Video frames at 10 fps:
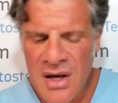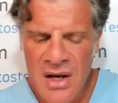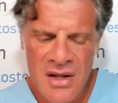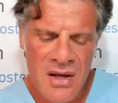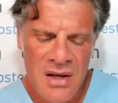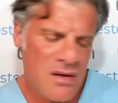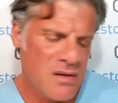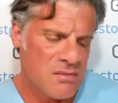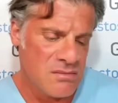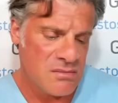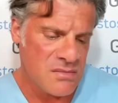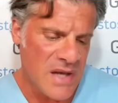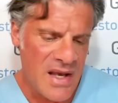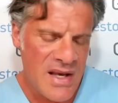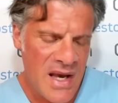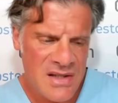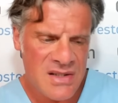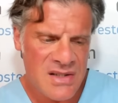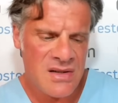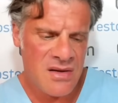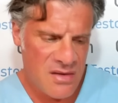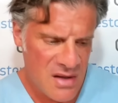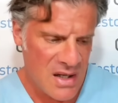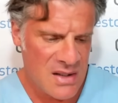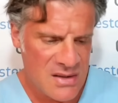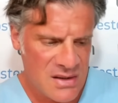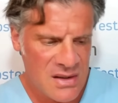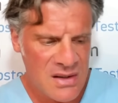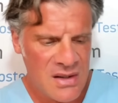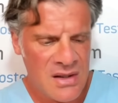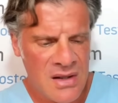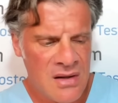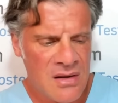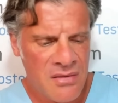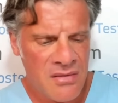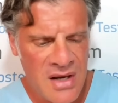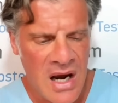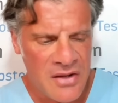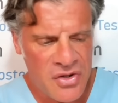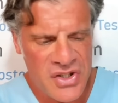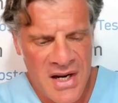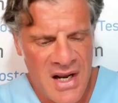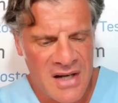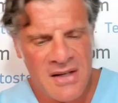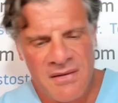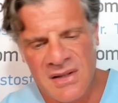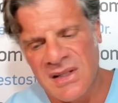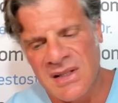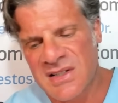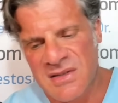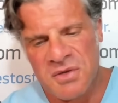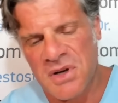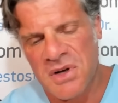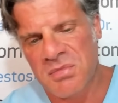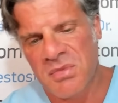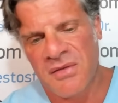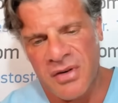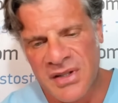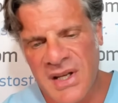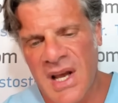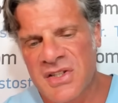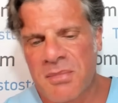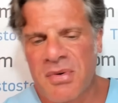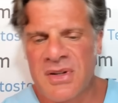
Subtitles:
AAS, that the androgenic activity is responsible for DHT